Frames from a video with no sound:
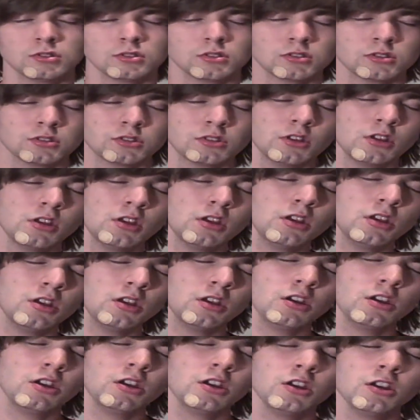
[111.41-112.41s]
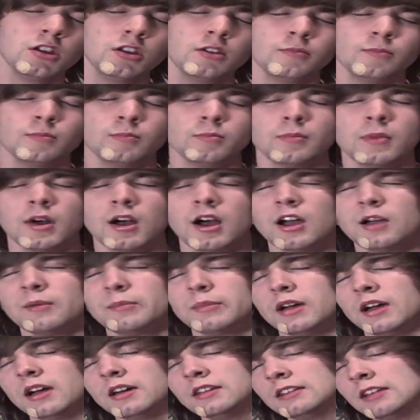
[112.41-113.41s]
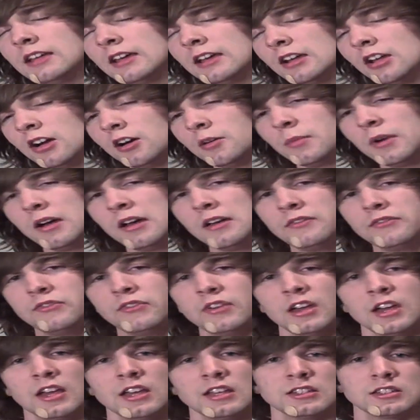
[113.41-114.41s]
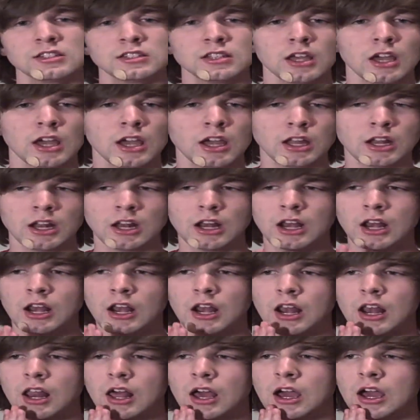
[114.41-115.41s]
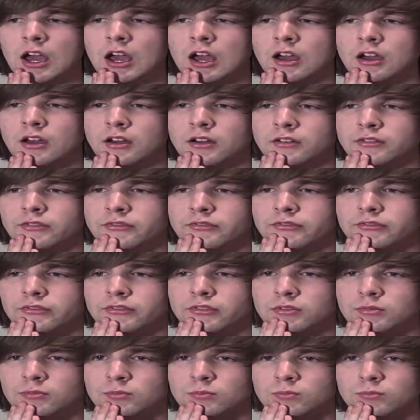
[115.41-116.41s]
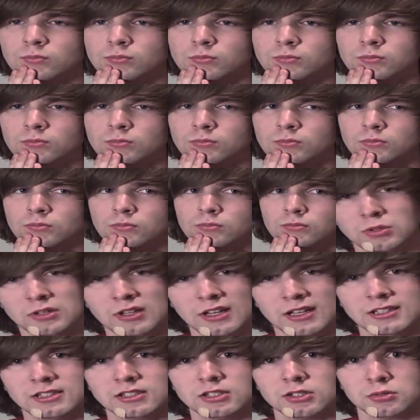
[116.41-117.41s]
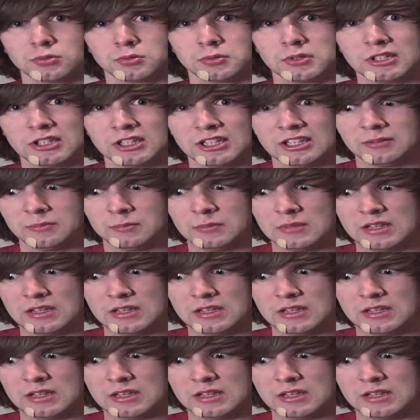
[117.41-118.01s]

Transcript: see my Bandaid on my face and laugh. You guys are really